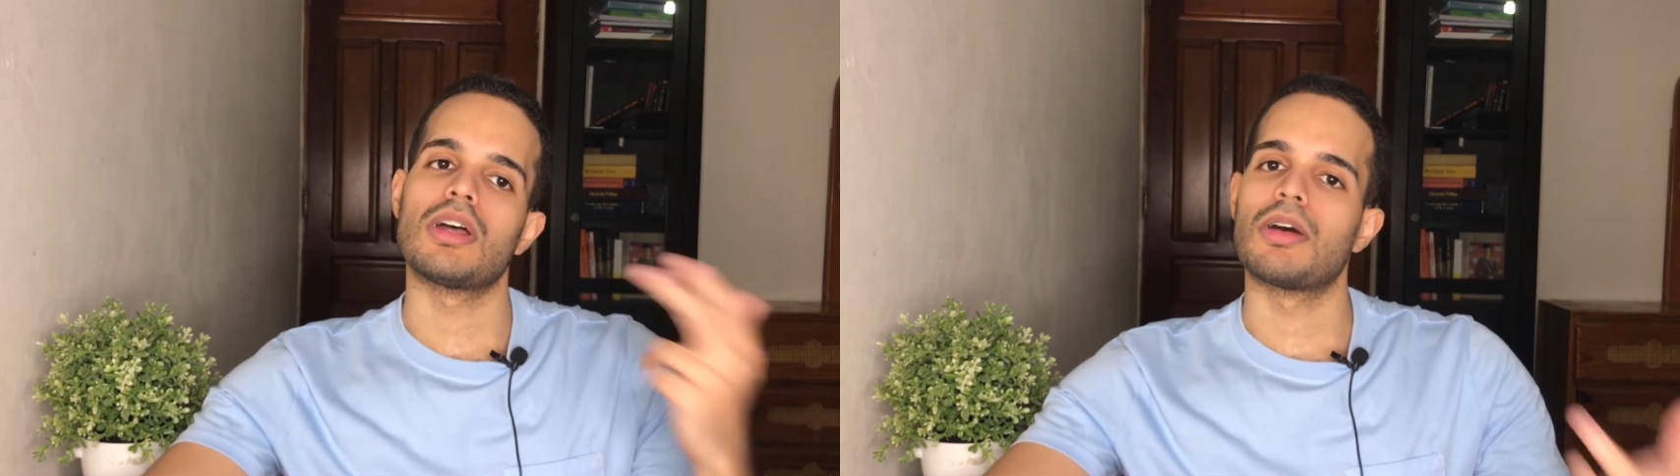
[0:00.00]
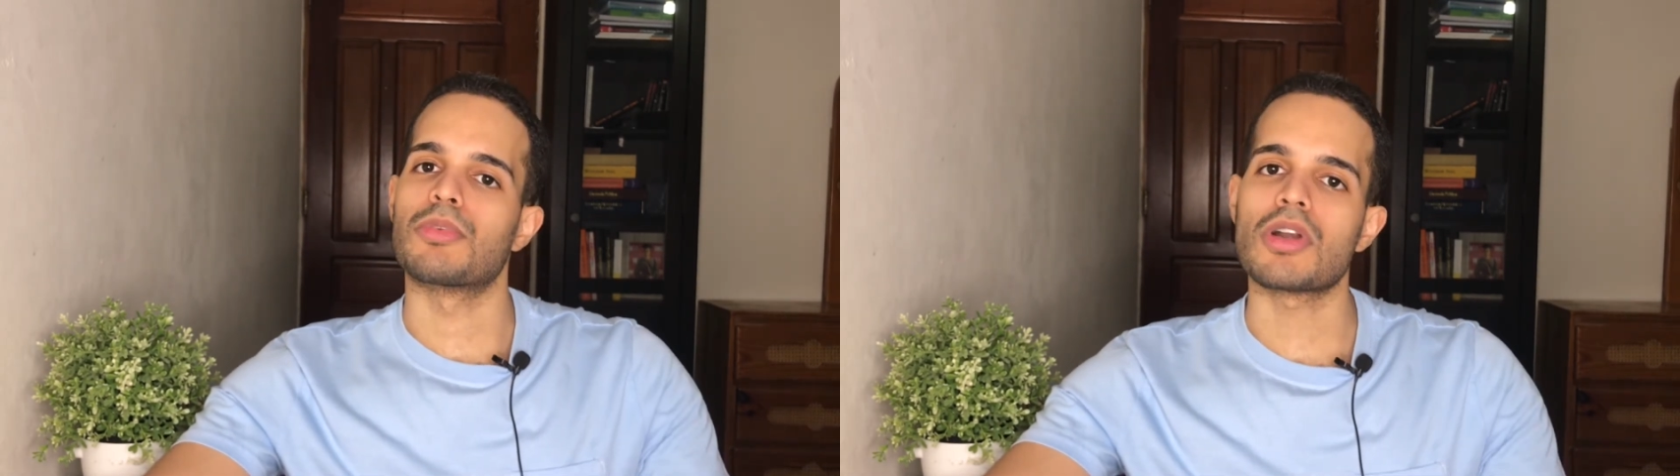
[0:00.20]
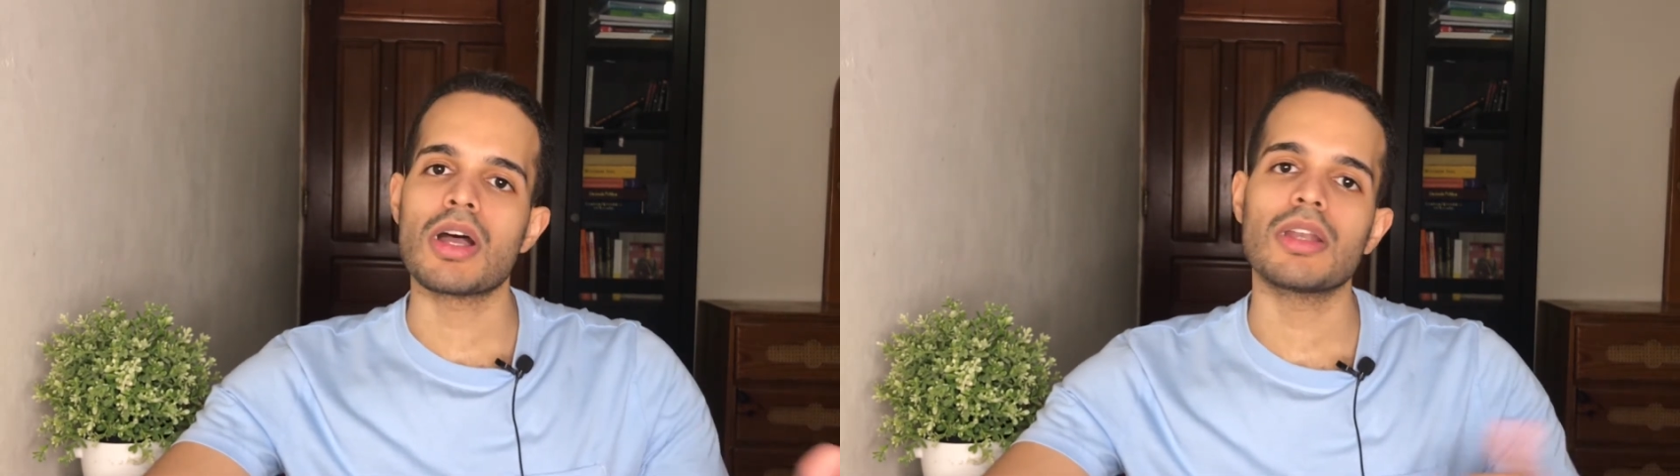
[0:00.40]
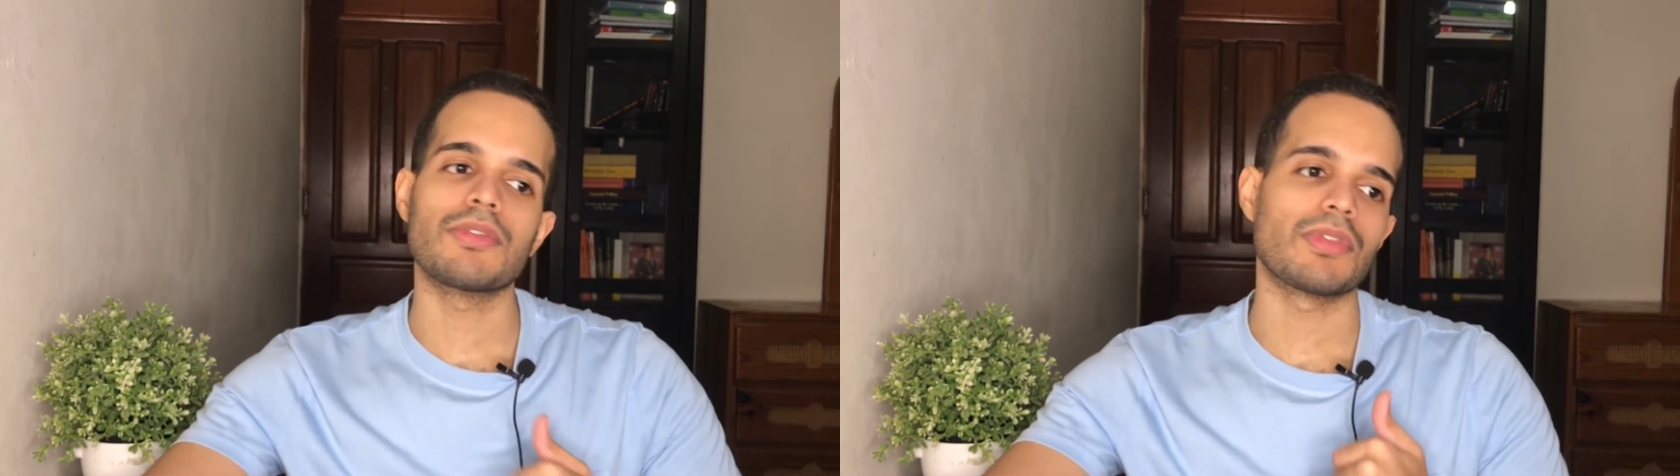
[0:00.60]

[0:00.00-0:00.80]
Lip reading: abroad.